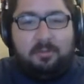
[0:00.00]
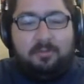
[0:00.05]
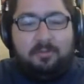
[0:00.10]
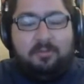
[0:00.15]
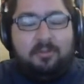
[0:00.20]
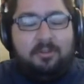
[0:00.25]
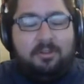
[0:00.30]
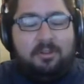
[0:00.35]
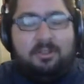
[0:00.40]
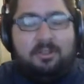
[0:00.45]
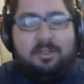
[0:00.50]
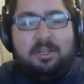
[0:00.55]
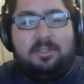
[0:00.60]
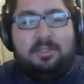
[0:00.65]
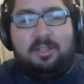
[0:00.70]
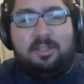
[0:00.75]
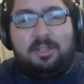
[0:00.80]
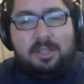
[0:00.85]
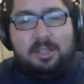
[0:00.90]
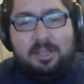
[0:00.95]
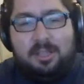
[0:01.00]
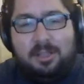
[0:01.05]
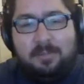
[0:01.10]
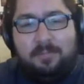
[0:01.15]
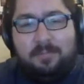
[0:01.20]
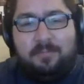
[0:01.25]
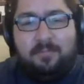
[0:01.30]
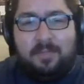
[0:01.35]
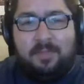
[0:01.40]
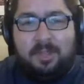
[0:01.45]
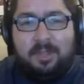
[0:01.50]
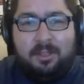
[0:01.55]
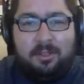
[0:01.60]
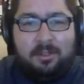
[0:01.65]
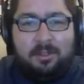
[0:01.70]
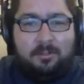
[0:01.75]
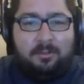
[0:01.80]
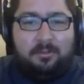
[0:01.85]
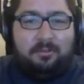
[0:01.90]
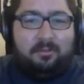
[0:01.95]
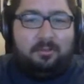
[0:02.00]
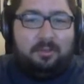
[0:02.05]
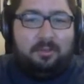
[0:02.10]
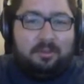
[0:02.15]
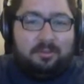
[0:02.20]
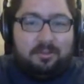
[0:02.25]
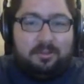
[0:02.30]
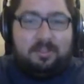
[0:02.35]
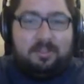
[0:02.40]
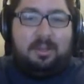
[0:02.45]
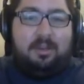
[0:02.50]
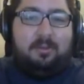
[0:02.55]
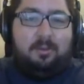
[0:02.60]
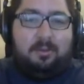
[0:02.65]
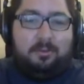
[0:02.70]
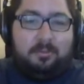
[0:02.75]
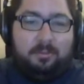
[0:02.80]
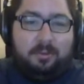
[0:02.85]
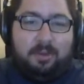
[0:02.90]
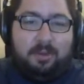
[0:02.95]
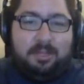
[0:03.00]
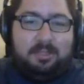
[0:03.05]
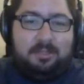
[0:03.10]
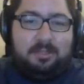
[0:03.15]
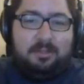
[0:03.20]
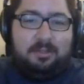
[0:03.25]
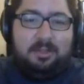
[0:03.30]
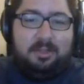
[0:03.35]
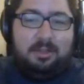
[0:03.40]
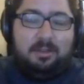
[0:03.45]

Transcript: before you touch a theme, before you even start WordPress.